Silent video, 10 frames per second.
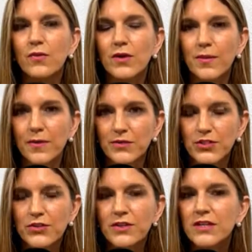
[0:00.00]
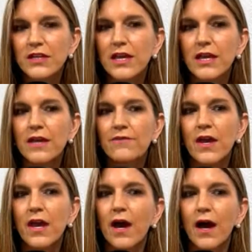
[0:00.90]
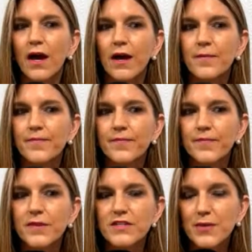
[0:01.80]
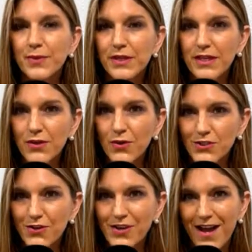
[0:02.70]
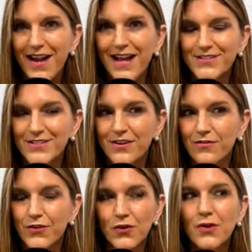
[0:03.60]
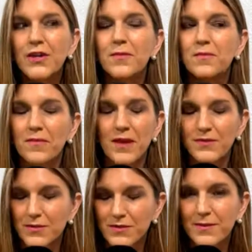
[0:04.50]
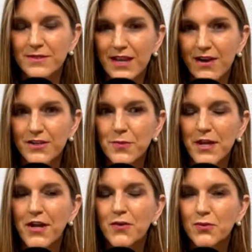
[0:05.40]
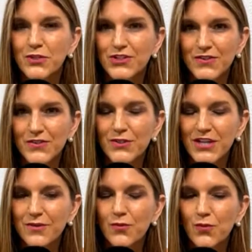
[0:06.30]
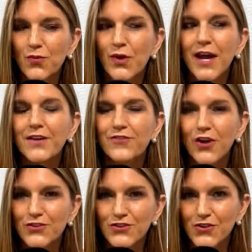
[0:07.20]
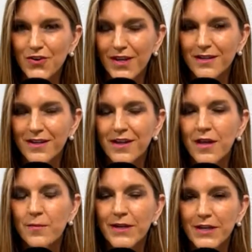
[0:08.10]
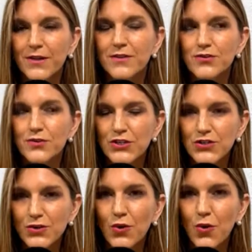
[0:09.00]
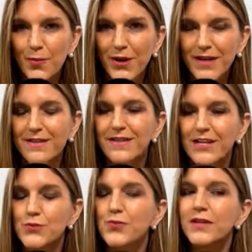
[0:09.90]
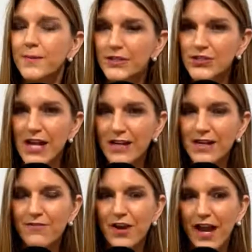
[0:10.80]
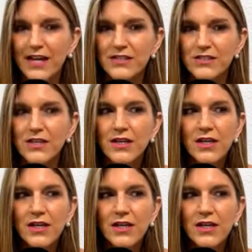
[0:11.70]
What about maternity leave? Typically, those are not asked in an interview. Sometimes they are, depending on what kind of culture you're in. But in traditional corporate, that's pretty much never asked.